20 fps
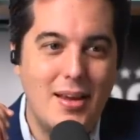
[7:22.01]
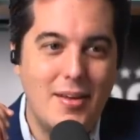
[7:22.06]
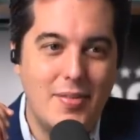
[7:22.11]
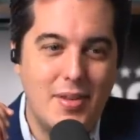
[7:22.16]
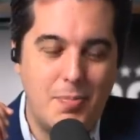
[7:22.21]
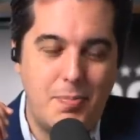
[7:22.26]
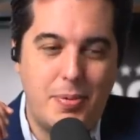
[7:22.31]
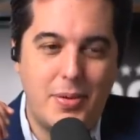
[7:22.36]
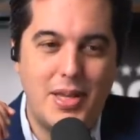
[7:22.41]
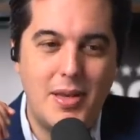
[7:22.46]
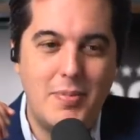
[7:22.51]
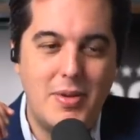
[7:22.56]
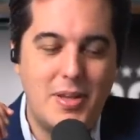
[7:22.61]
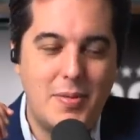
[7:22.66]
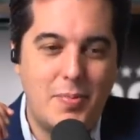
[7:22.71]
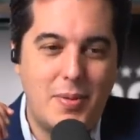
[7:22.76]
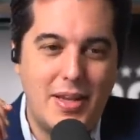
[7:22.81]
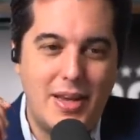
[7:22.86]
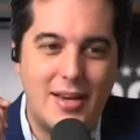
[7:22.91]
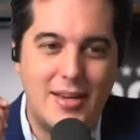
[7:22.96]
The
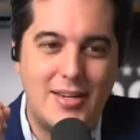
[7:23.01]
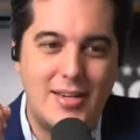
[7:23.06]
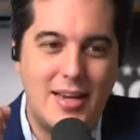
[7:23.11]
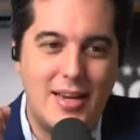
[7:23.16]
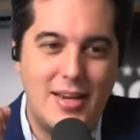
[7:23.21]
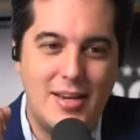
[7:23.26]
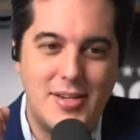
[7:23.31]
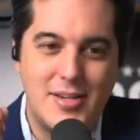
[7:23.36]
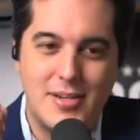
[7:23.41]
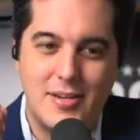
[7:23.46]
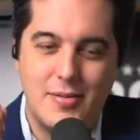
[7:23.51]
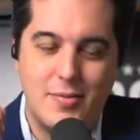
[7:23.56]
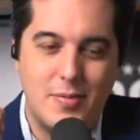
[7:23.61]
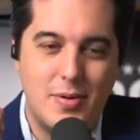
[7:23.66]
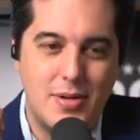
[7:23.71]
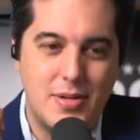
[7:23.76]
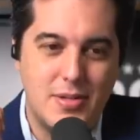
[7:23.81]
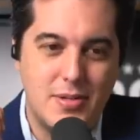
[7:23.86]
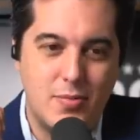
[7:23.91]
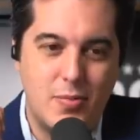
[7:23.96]
Plymouth Plantation
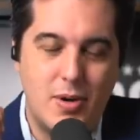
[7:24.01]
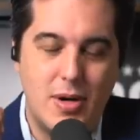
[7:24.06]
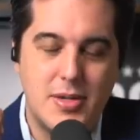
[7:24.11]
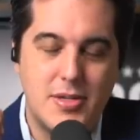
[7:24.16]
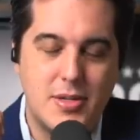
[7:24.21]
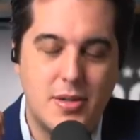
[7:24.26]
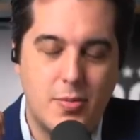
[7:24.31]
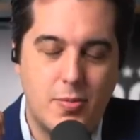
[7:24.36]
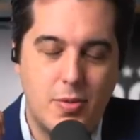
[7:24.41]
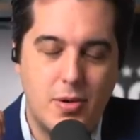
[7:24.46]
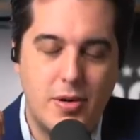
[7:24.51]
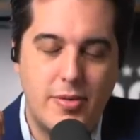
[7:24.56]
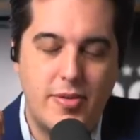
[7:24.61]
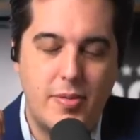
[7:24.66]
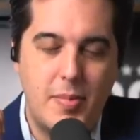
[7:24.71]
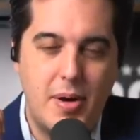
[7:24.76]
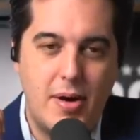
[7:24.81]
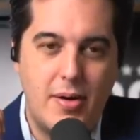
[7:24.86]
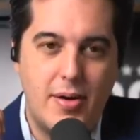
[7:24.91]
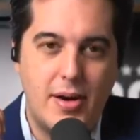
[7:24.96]
was the root of
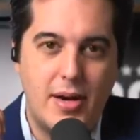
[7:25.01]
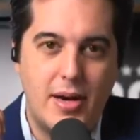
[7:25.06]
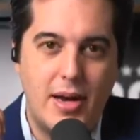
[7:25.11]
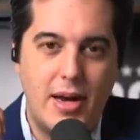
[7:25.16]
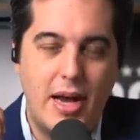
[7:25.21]
America,